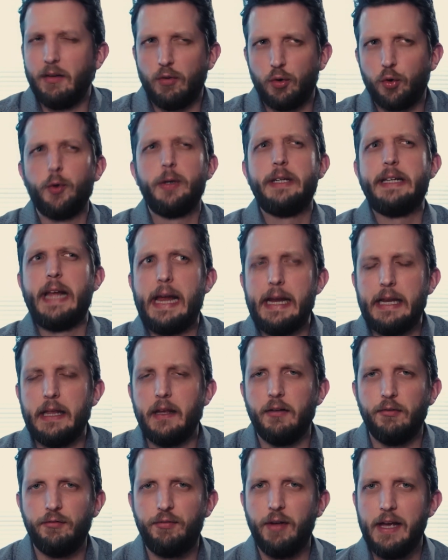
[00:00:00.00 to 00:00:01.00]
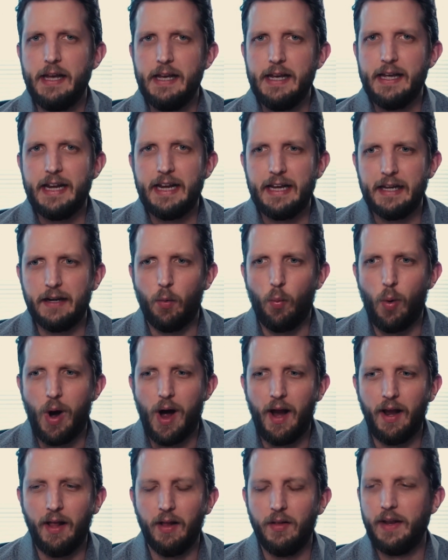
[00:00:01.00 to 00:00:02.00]
creative in a
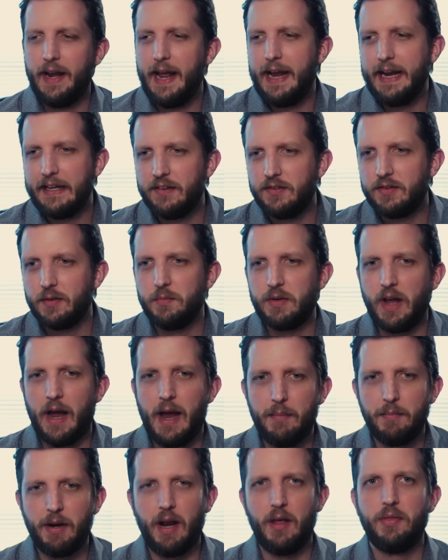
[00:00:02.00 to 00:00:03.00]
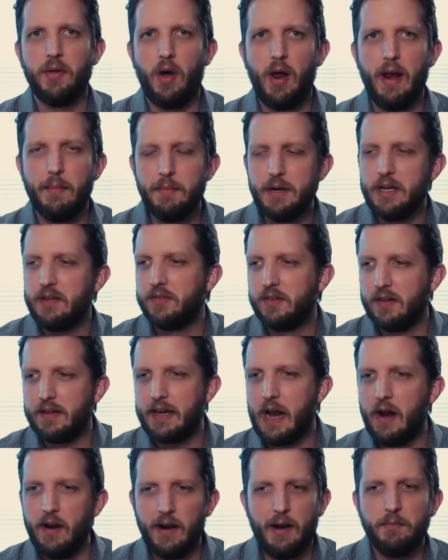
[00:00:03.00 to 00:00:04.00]
while. And I had some time and I thought, I'm going to sit
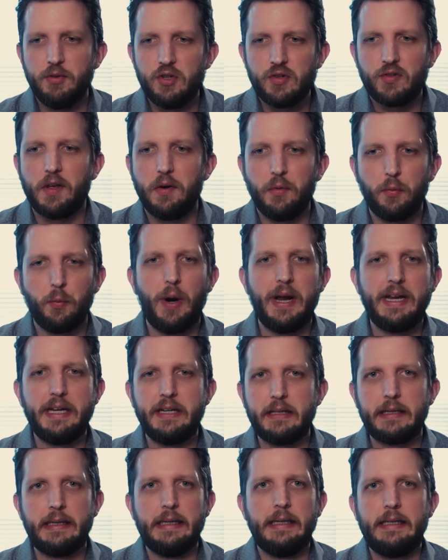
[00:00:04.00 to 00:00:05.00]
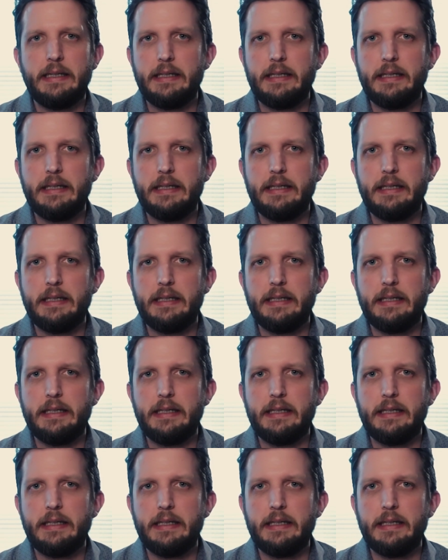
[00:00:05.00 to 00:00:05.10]
down and I'm just going to write